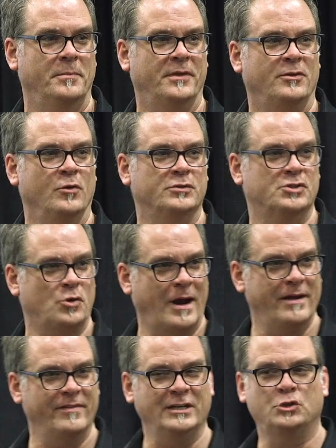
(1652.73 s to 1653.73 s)
but the
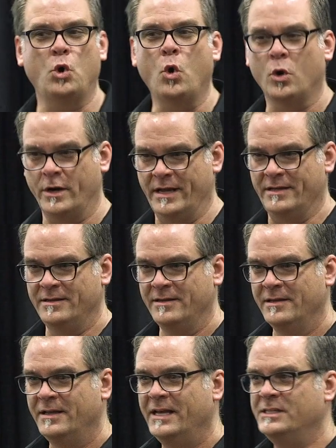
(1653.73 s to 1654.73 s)
striving toward it
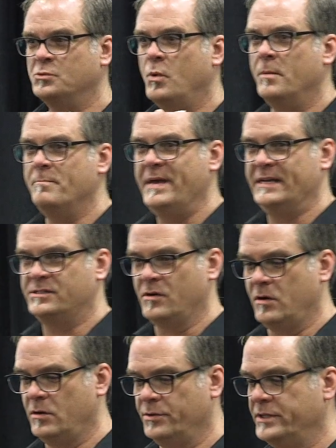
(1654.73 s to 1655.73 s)
is what makes
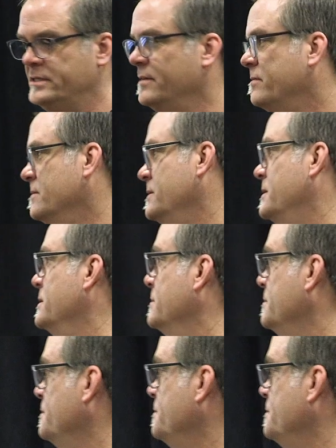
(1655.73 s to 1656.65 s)
all the difference.